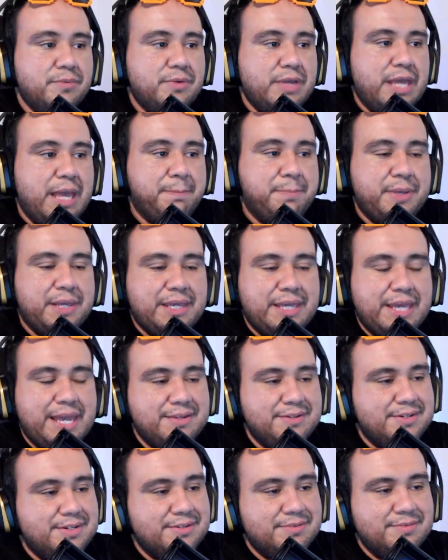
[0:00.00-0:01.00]
Epic.
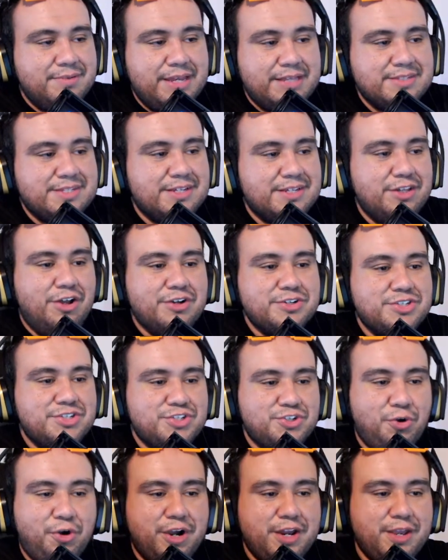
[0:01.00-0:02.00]
It's a long
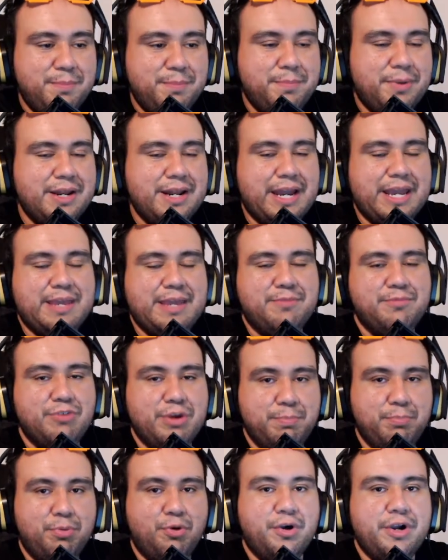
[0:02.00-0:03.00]
story, but I
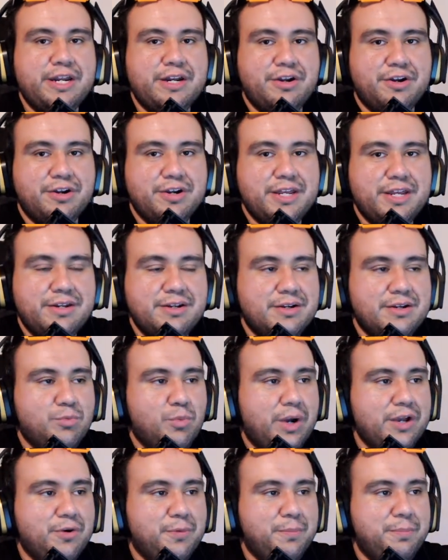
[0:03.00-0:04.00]
reported on it a
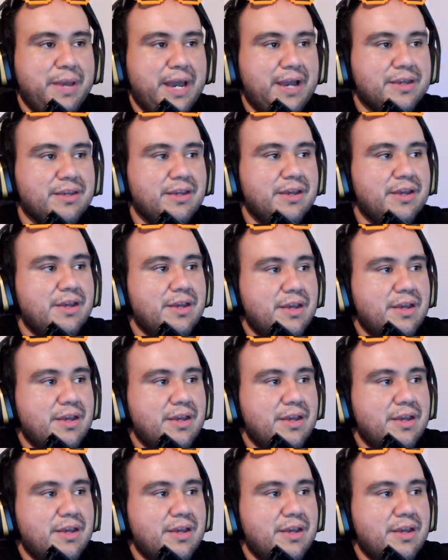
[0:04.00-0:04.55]
while back.